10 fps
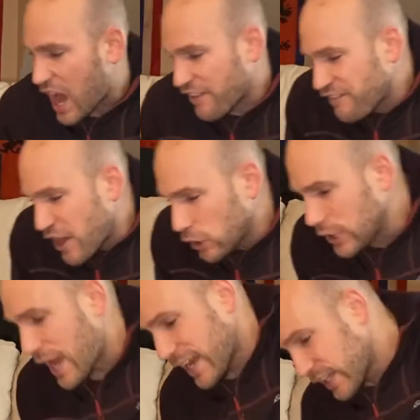I felt
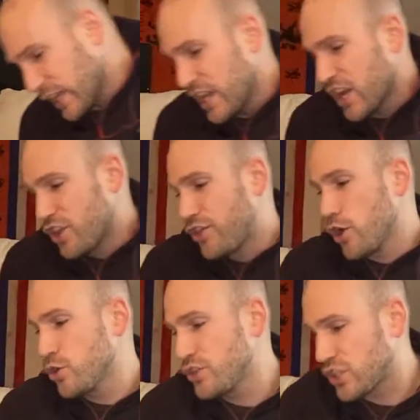like
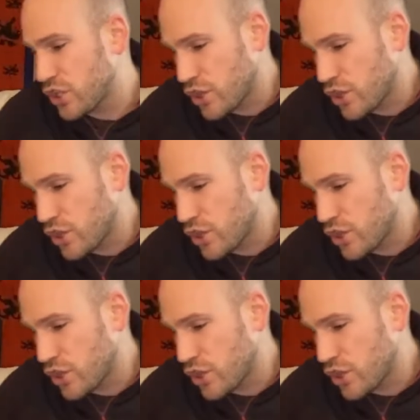those